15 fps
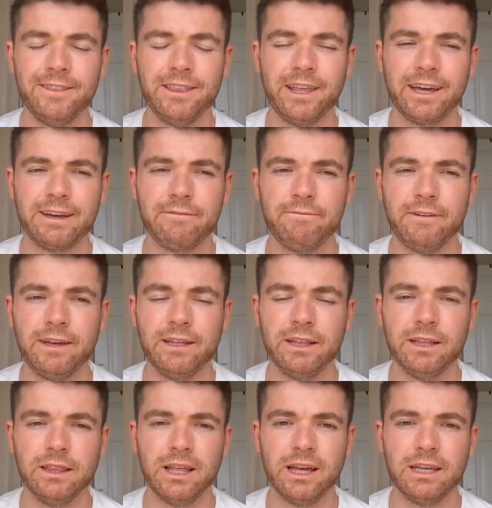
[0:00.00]
like
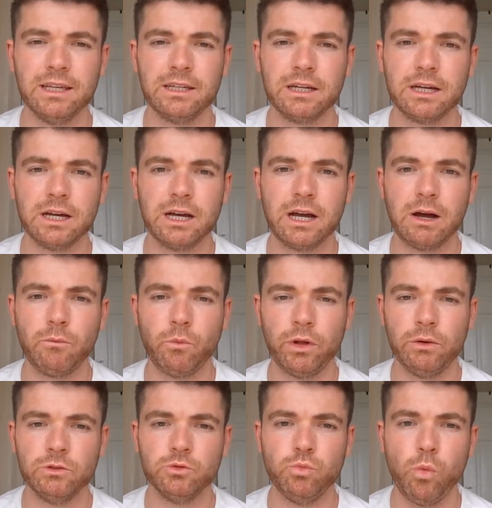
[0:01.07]
feeling like when I
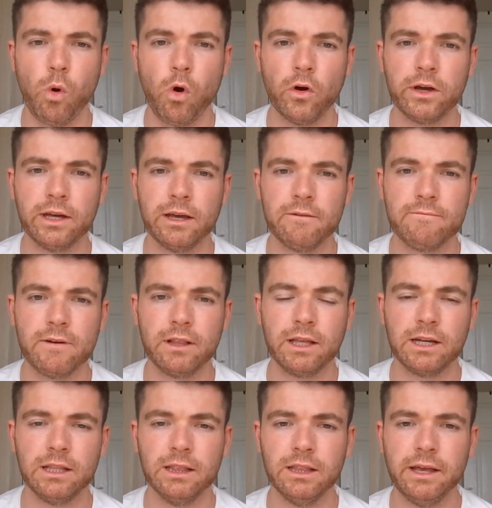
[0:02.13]
was walking, it felt
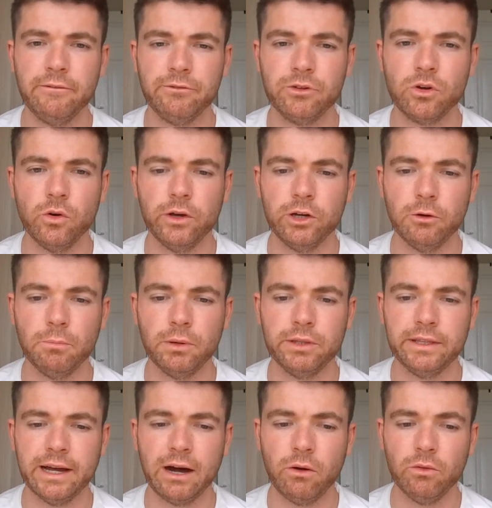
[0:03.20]
like a lift going up
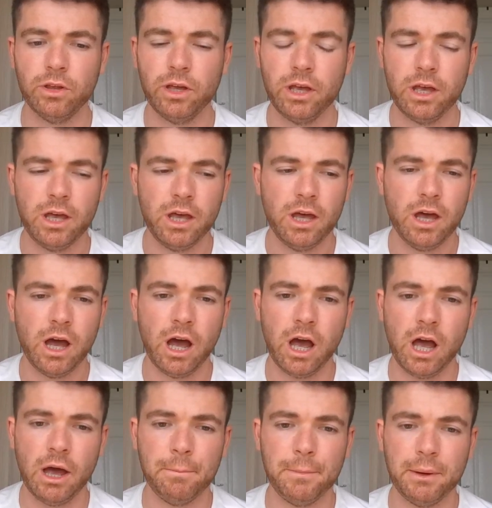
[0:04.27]
and down.
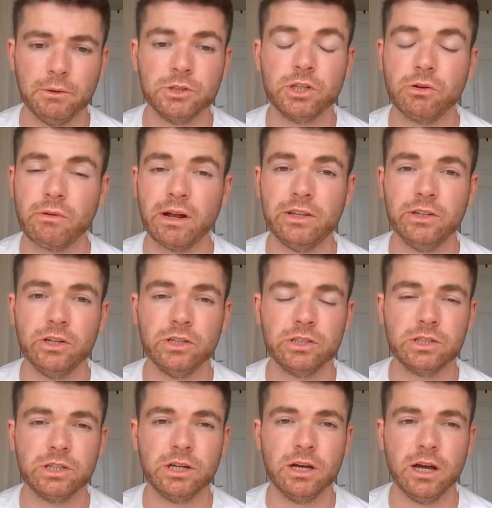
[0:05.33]
It was
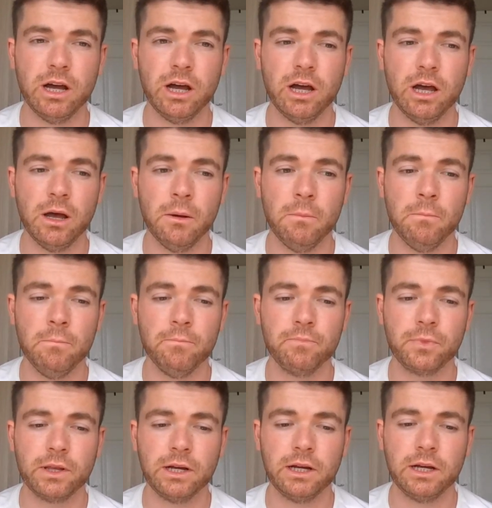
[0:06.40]
horrendous. It
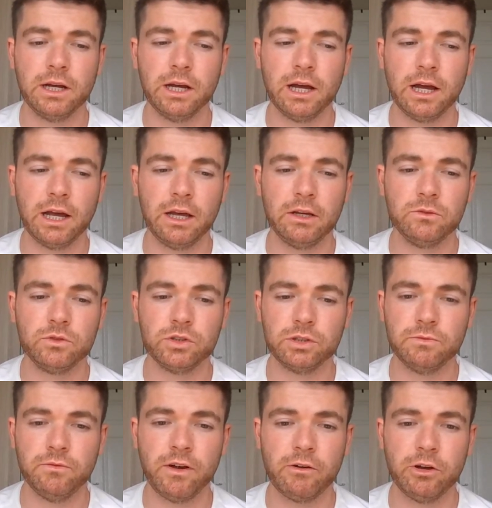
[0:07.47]
was
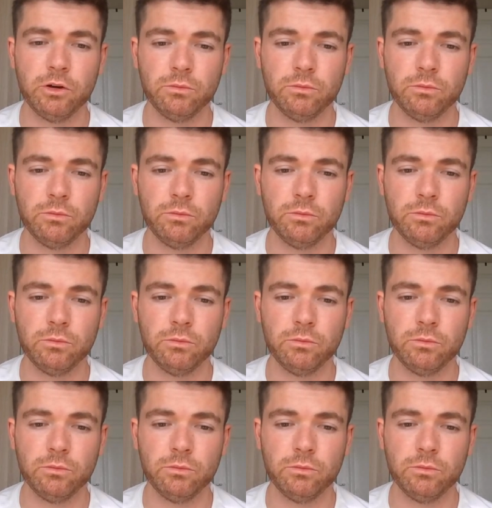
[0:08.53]
very